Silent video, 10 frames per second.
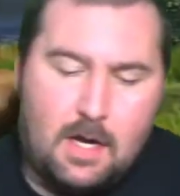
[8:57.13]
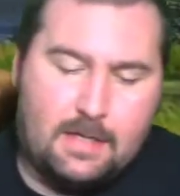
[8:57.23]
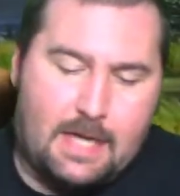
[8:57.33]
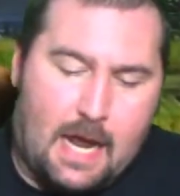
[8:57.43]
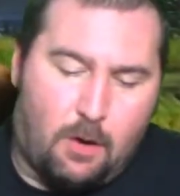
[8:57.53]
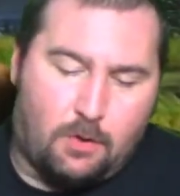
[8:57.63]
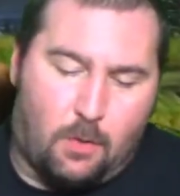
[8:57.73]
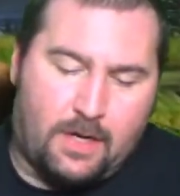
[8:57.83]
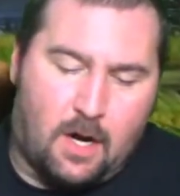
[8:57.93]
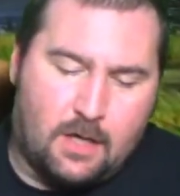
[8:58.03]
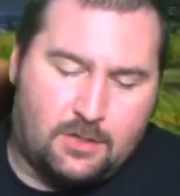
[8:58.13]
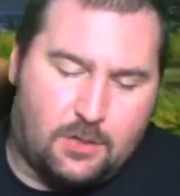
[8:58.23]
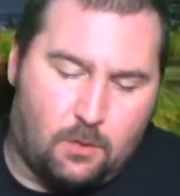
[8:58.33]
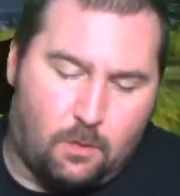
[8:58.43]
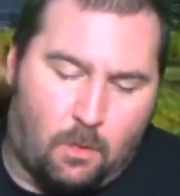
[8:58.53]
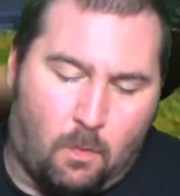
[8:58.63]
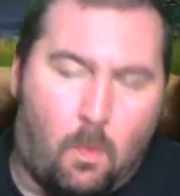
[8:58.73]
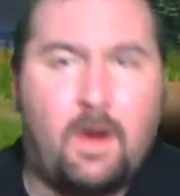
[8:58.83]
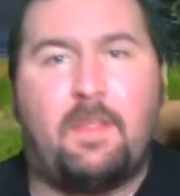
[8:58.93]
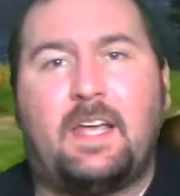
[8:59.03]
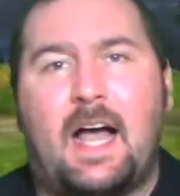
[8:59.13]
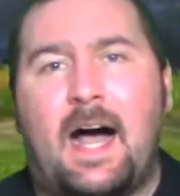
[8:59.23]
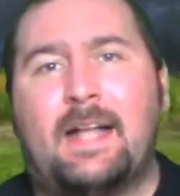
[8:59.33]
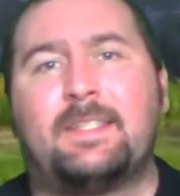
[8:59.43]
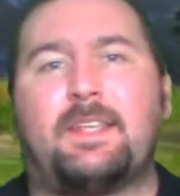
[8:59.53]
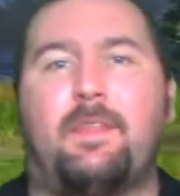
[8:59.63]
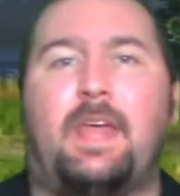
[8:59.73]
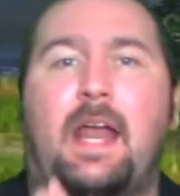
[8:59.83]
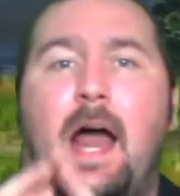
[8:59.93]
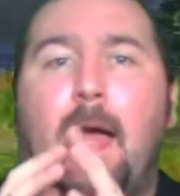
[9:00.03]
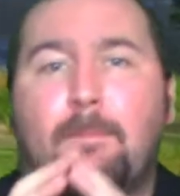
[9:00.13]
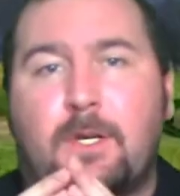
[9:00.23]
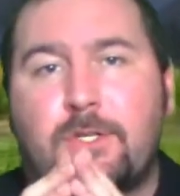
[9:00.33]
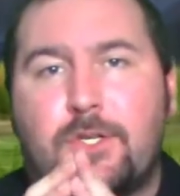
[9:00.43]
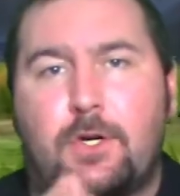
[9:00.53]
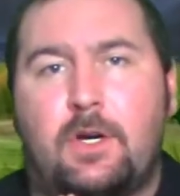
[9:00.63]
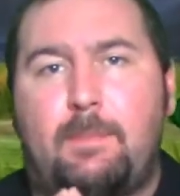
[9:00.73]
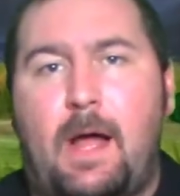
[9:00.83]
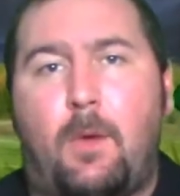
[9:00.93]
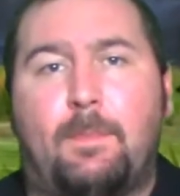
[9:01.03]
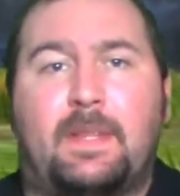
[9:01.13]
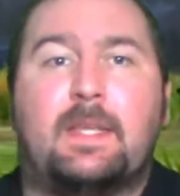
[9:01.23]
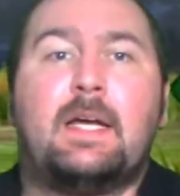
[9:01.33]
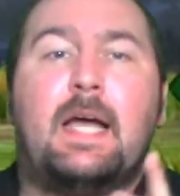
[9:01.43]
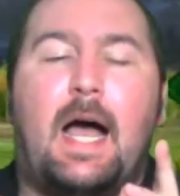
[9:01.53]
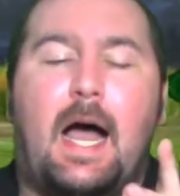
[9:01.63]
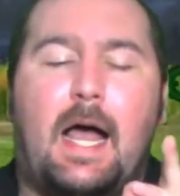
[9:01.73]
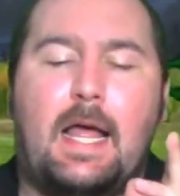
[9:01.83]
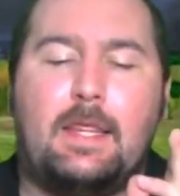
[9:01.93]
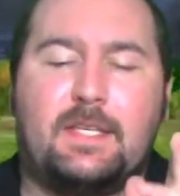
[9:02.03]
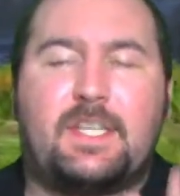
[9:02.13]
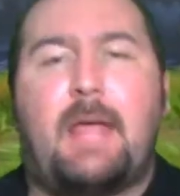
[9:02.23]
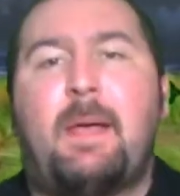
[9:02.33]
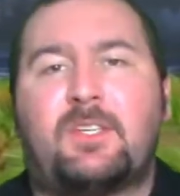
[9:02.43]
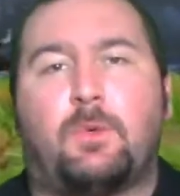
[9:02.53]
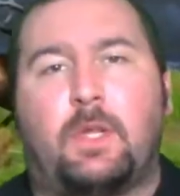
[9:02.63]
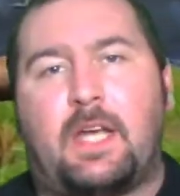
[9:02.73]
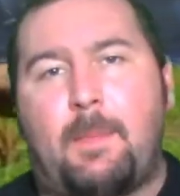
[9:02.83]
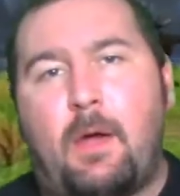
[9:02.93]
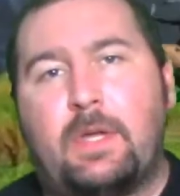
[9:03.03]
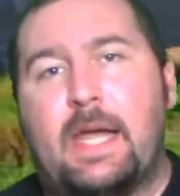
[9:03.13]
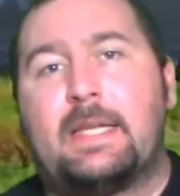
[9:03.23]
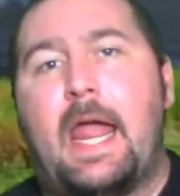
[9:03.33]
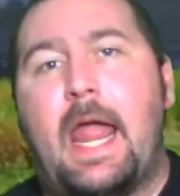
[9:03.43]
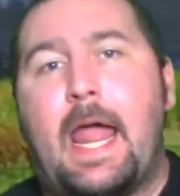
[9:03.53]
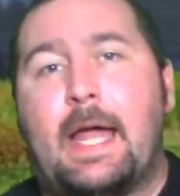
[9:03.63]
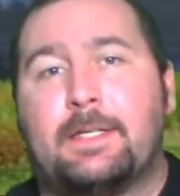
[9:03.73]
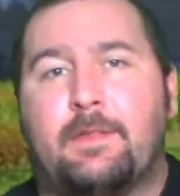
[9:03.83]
Now, going on to one of the cons that I'm concerned about, but this game hasn't really come out yet, and